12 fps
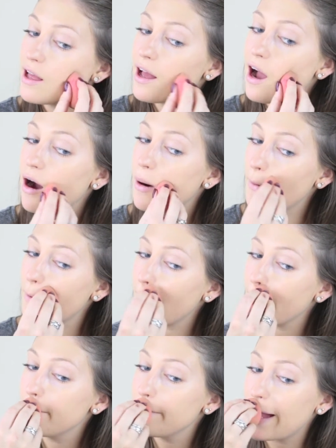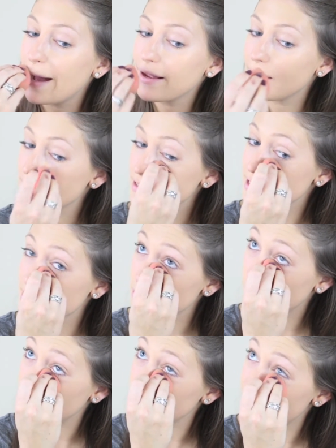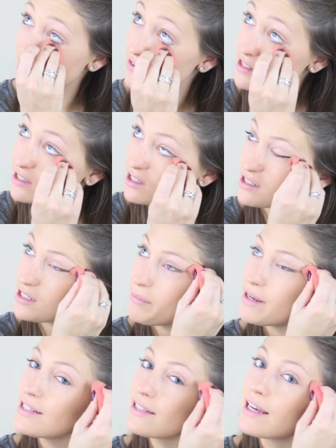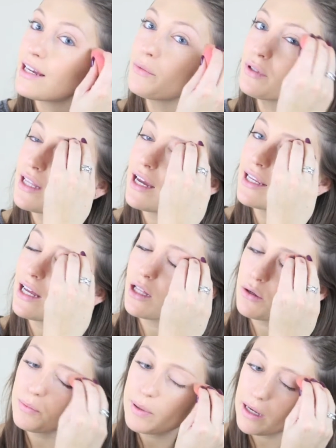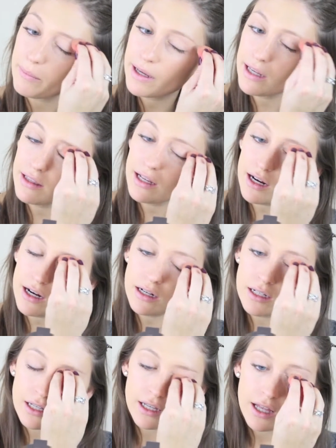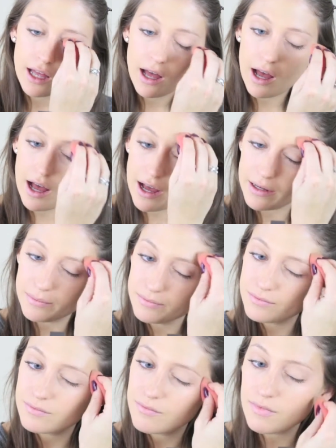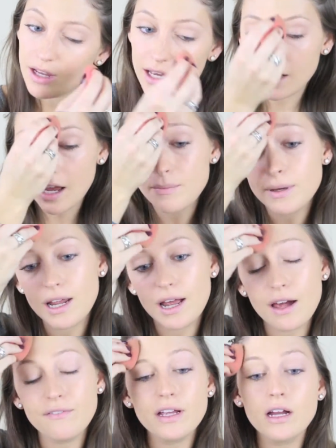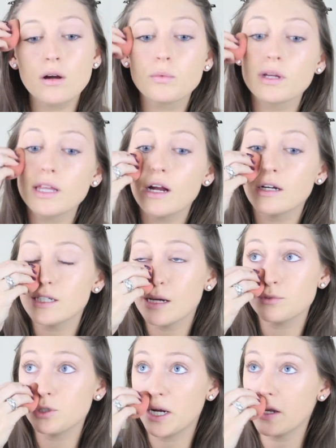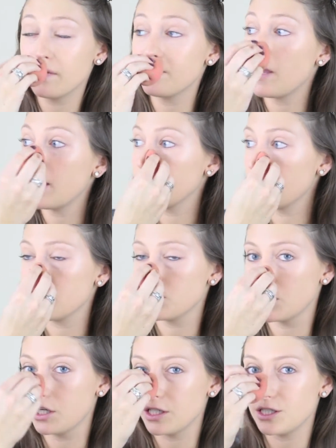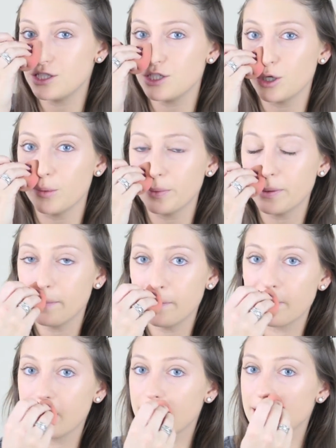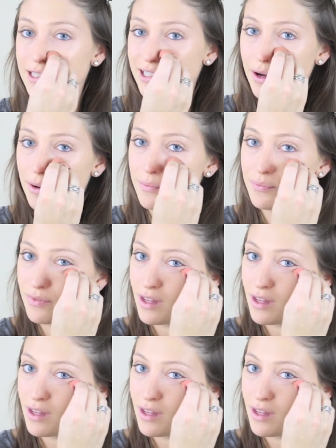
how MAC NC25 has looked on my skin with that yellow pigment in there. And I've been having a really hard time trying to find a good dupe. So